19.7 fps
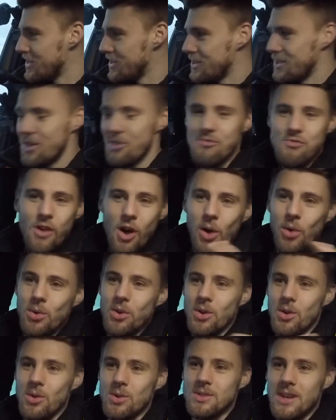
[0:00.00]
the road
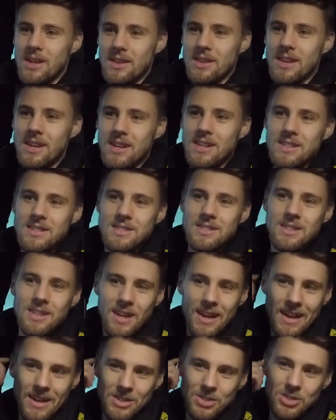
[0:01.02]
noise on these
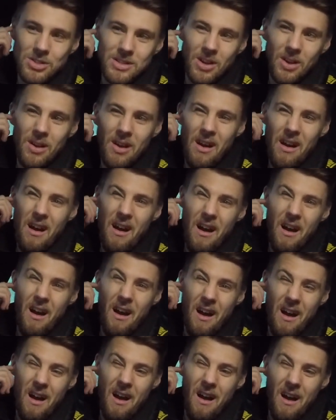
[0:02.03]
are just like,
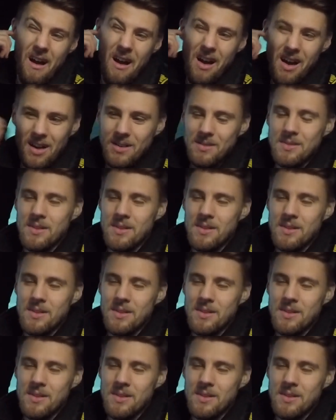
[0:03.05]
oh.